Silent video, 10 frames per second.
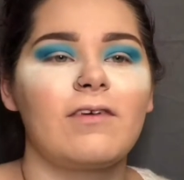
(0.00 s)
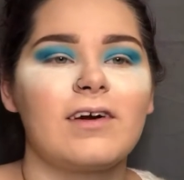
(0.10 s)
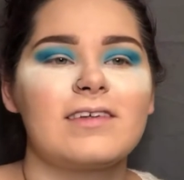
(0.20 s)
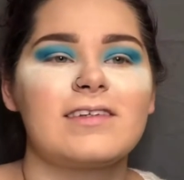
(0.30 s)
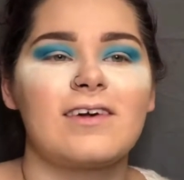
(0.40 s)

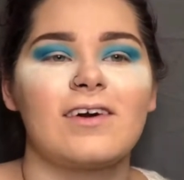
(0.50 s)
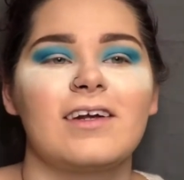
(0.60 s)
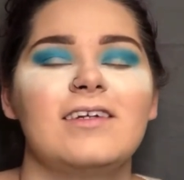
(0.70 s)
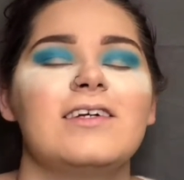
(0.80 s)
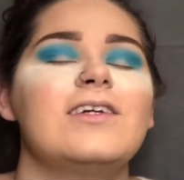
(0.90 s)

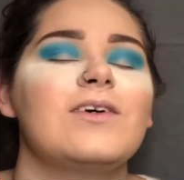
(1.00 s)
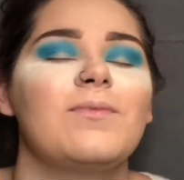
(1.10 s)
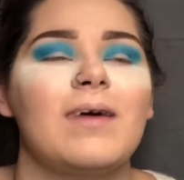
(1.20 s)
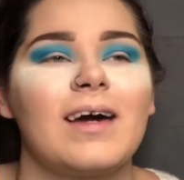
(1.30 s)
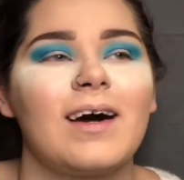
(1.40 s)
started to do
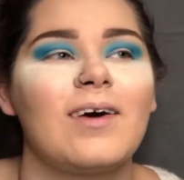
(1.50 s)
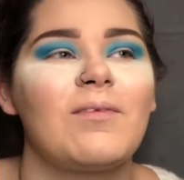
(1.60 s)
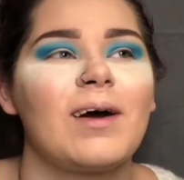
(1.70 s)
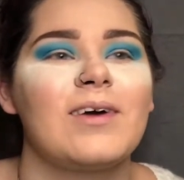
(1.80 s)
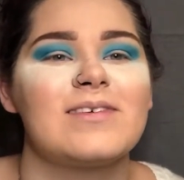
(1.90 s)
makeup,
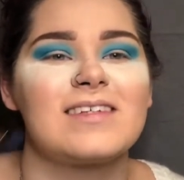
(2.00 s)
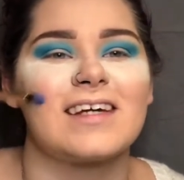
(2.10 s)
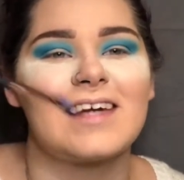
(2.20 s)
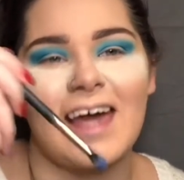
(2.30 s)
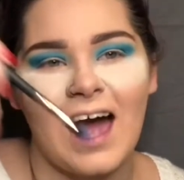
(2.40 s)
I used to
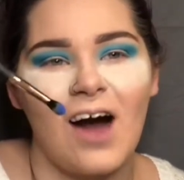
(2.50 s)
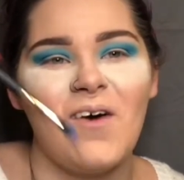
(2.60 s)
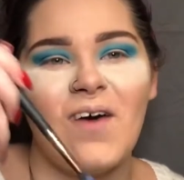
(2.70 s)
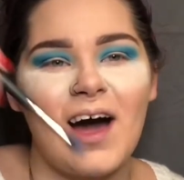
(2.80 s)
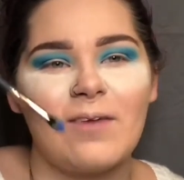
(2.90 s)
count
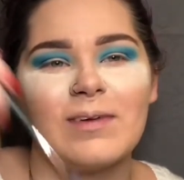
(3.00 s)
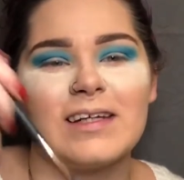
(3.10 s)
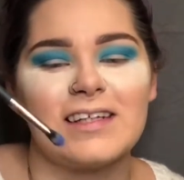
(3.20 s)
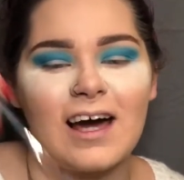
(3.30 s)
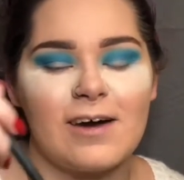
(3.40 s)
how many
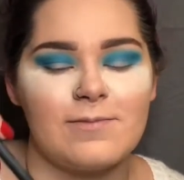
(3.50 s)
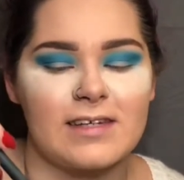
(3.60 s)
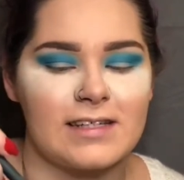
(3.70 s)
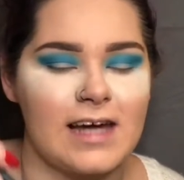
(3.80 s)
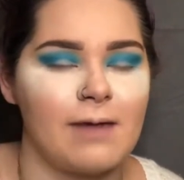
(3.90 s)
times I
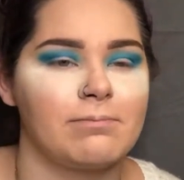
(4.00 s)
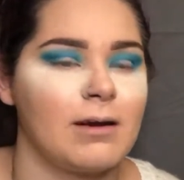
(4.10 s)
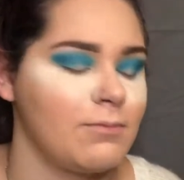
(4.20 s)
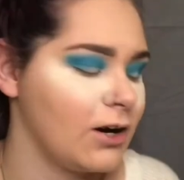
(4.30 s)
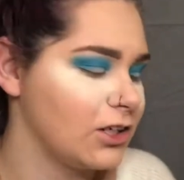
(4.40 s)
tapped my
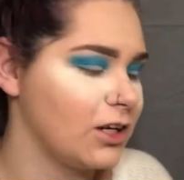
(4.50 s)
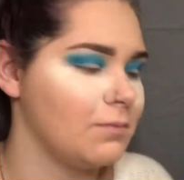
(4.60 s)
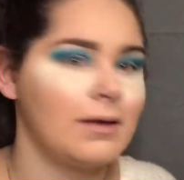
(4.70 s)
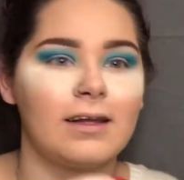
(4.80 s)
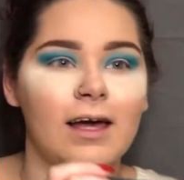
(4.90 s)
brush. I'd
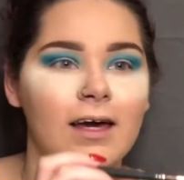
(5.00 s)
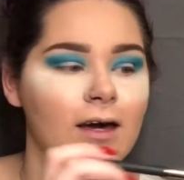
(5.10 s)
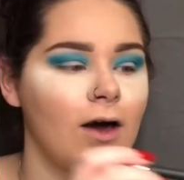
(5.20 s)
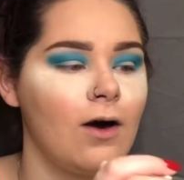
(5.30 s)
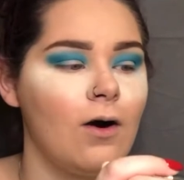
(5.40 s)
be like
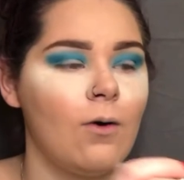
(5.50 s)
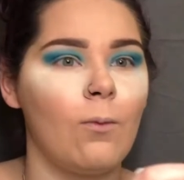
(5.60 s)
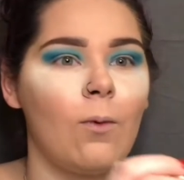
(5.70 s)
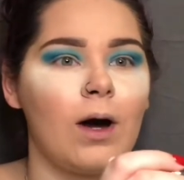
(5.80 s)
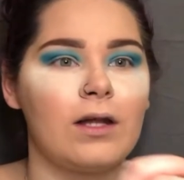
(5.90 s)

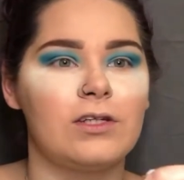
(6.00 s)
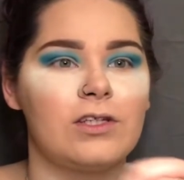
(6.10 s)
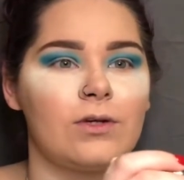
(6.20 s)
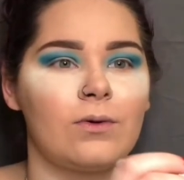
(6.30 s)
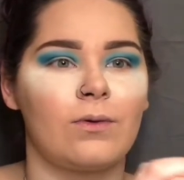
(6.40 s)
1,
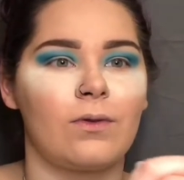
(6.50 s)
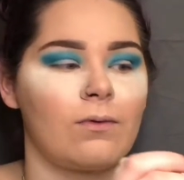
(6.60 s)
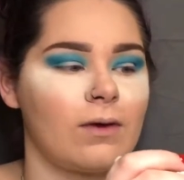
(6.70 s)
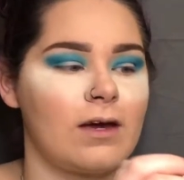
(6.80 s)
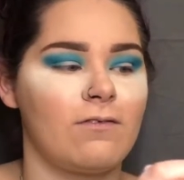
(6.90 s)
2,
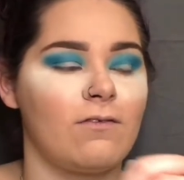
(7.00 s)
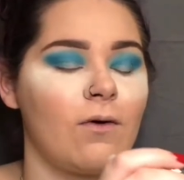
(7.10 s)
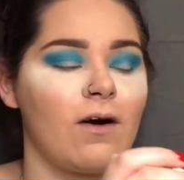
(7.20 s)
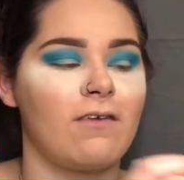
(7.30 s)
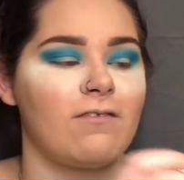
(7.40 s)
3,
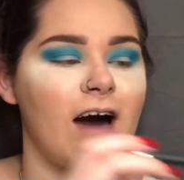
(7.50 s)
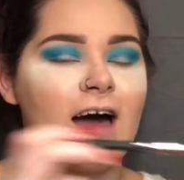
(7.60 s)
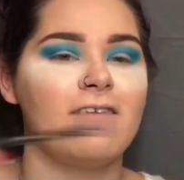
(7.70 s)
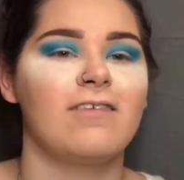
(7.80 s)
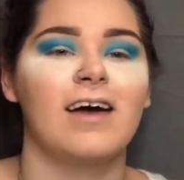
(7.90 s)
4, 5.
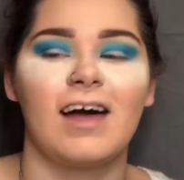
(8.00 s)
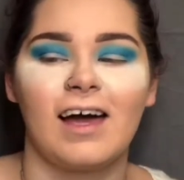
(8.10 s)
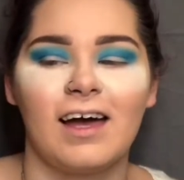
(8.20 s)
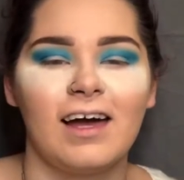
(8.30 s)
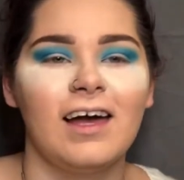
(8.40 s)

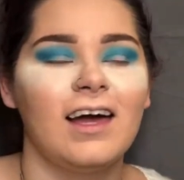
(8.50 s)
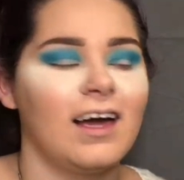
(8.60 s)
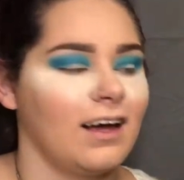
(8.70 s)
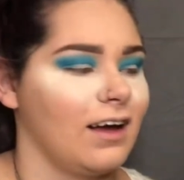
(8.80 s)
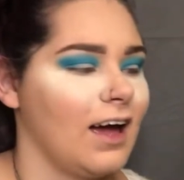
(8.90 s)

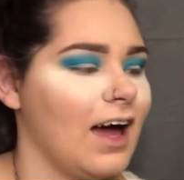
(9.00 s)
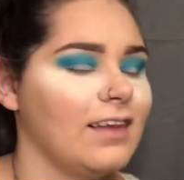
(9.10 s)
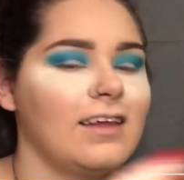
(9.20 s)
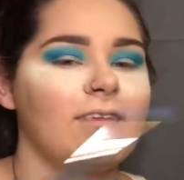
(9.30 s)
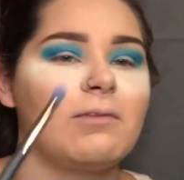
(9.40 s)
And
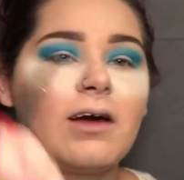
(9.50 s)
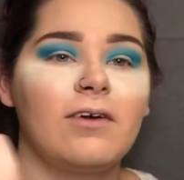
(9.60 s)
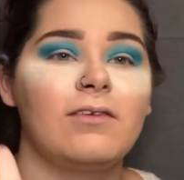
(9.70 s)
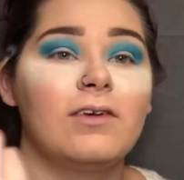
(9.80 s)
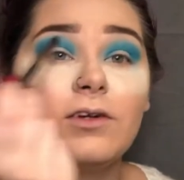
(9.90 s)
then when I
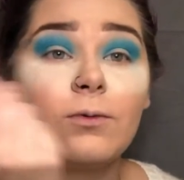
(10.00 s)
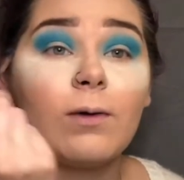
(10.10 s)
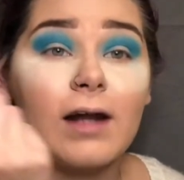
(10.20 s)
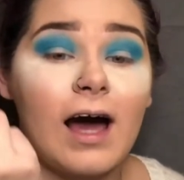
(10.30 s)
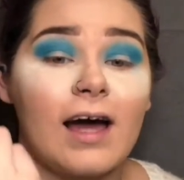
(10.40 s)
do
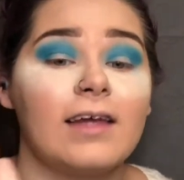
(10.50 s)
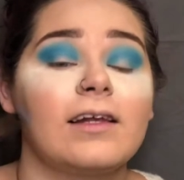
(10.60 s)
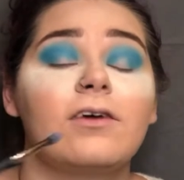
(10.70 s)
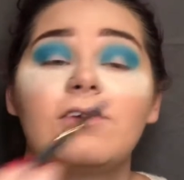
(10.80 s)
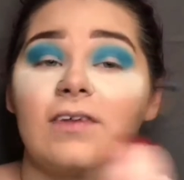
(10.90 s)
one eye, and then
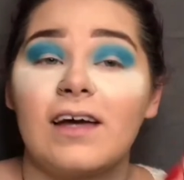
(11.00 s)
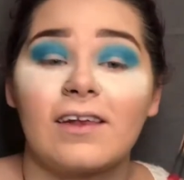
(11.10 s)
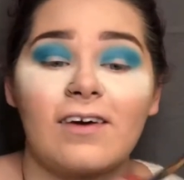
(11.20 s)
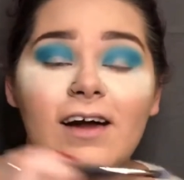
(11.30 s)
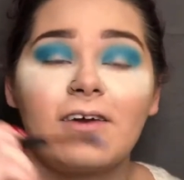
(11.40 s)
I'll do the
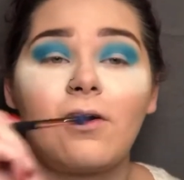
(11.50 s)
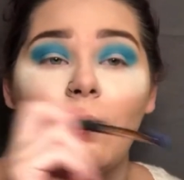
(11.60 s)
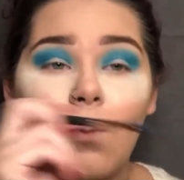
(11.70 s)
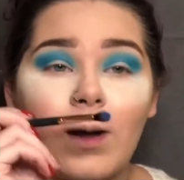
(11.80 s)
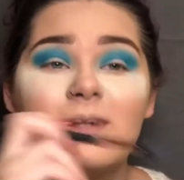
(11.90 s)
other eye, and I go
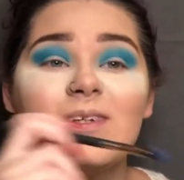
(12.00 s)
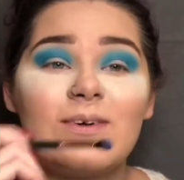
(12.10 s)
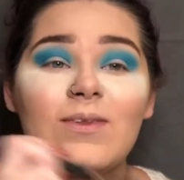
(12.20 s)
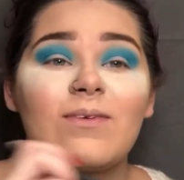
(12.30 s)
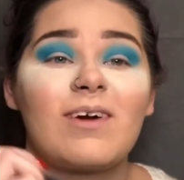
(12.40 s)
1,
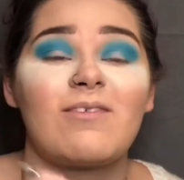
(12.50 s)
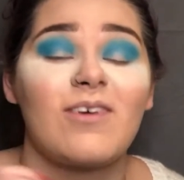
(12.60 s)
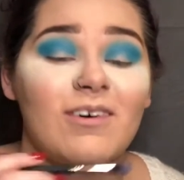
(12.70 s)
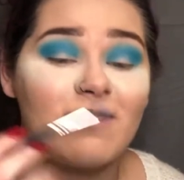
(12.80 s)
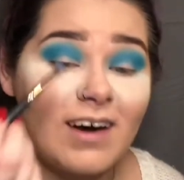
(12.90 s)
2, 3,
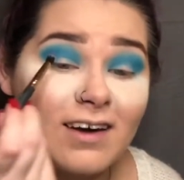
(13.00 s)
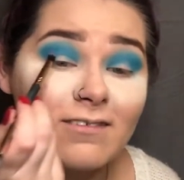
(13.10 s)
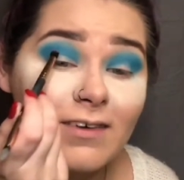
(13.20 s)
4, 5.